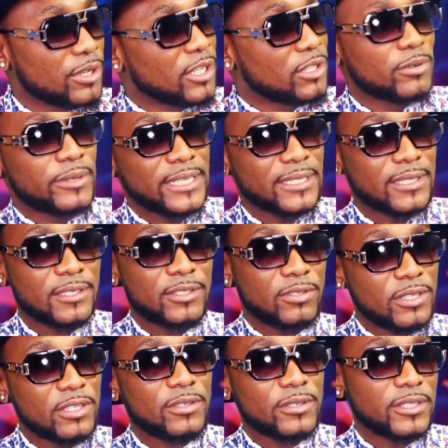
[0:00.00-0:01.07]
So you need to listen.
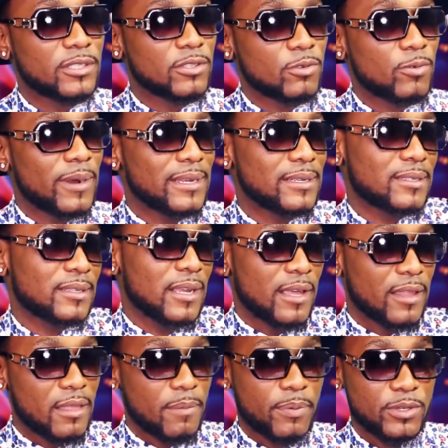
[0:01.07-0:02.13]
You need to listen to what
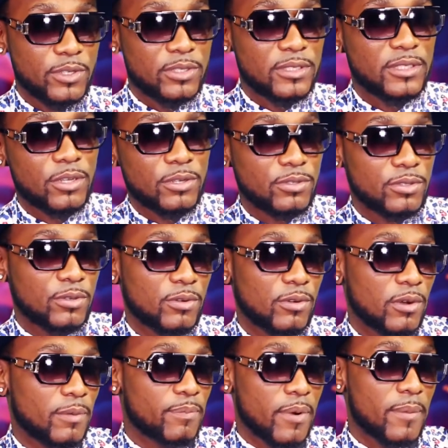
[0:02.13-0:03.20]
the producer tells you,
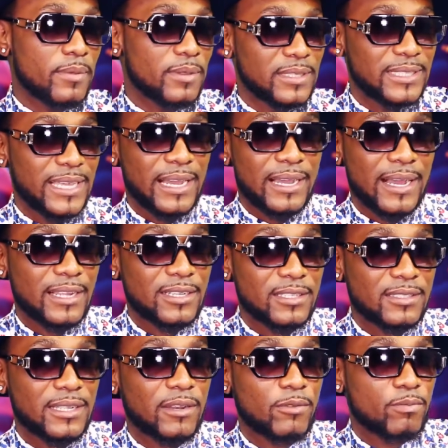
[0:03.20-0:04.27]
or probably these young
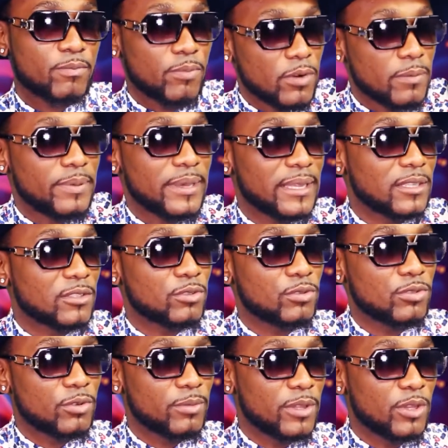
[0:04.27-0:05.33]
artists that would be in the
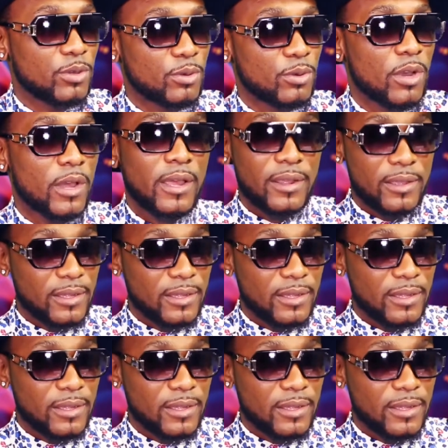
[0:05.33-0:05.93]
studio with you.